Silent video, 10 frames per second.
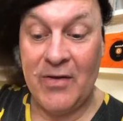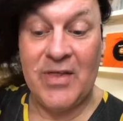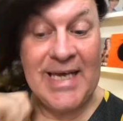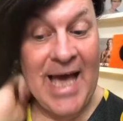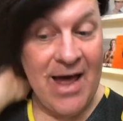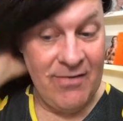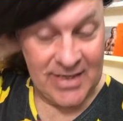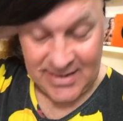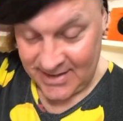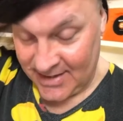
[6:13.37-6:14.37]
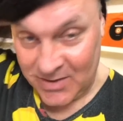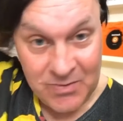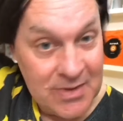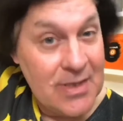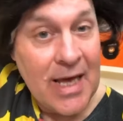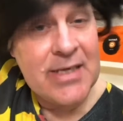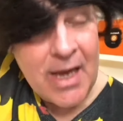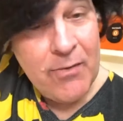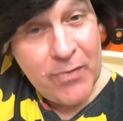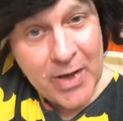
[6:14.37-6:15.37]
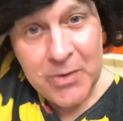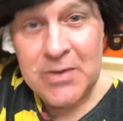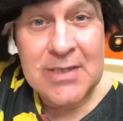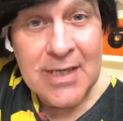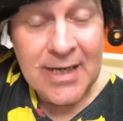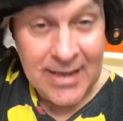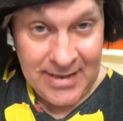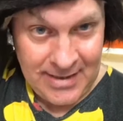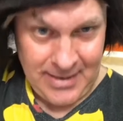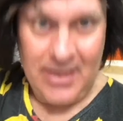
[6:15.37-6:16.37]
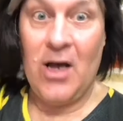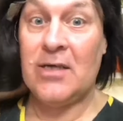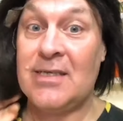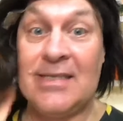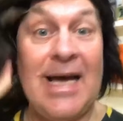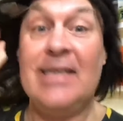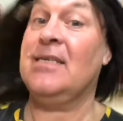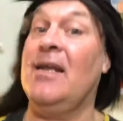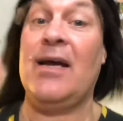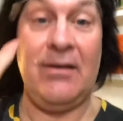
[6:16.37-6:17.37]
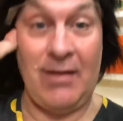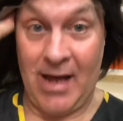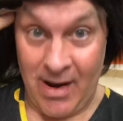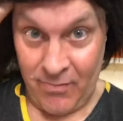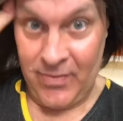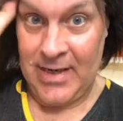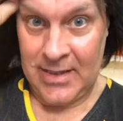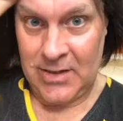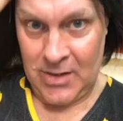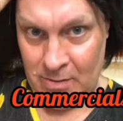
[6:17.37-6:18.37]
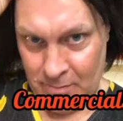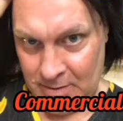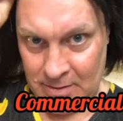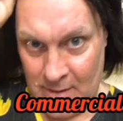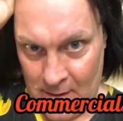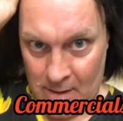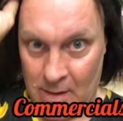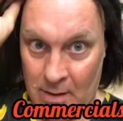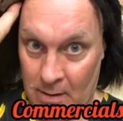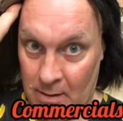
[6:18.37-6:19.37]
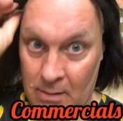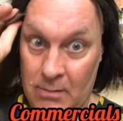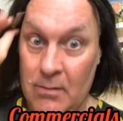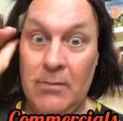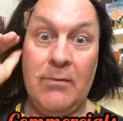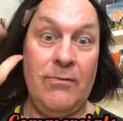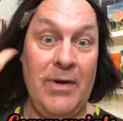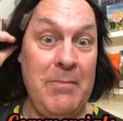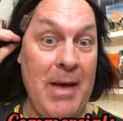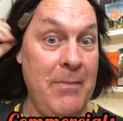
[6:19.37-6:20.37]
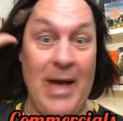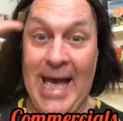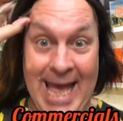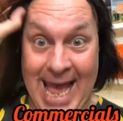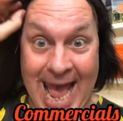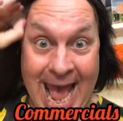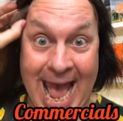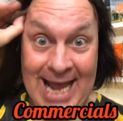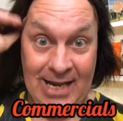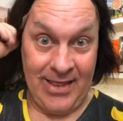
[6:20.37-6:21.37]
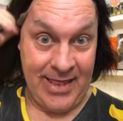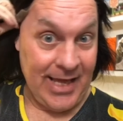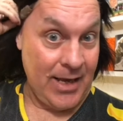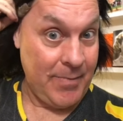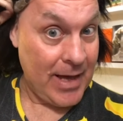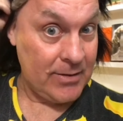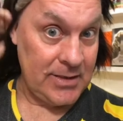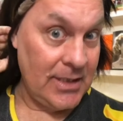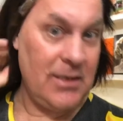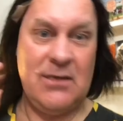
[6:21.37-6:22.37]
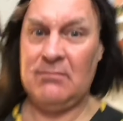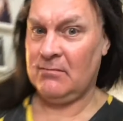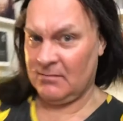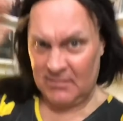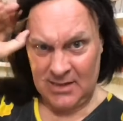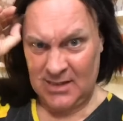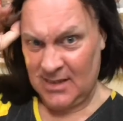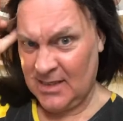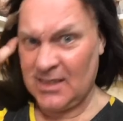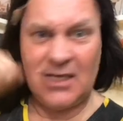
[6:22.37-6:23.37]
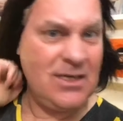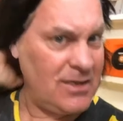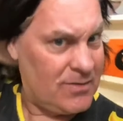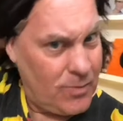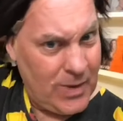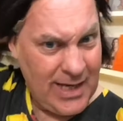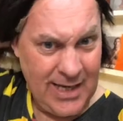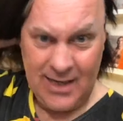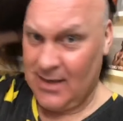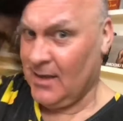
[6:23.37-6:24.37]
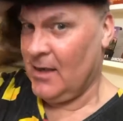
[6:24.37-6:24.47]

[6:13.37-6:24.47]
of the characters that I wrote last night. And I really don't remember anything about it. Is this a good wig